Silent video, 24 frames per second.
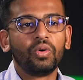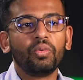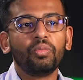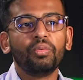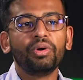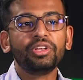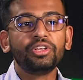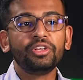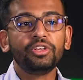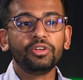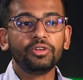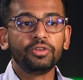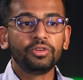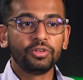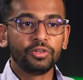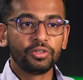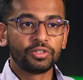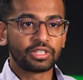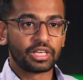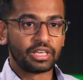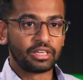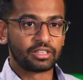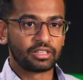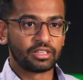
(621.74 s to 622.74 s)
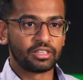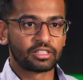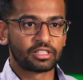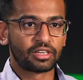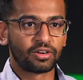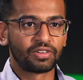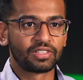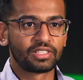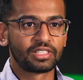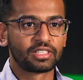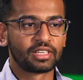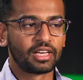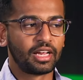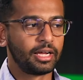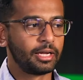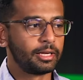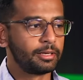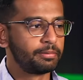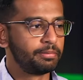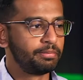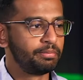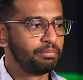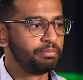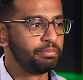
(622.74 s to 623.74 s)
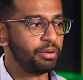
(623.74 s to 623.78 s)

When you use internet services like